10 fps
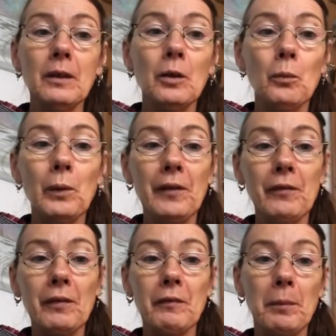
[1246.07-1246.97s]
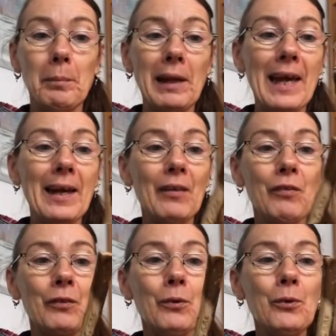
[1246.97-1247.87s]
with the
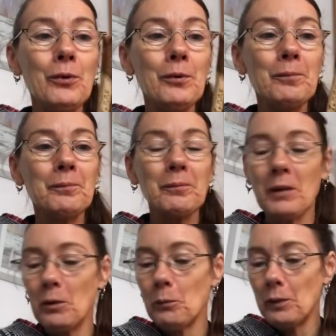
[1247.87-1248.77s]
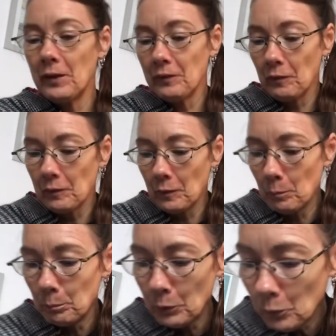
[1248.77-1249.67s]
blackthorn, with the
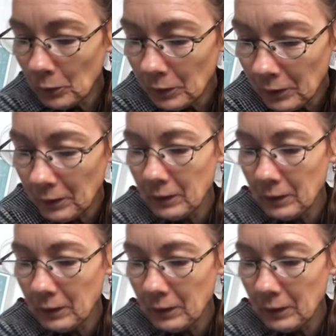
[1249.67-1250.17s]
muin,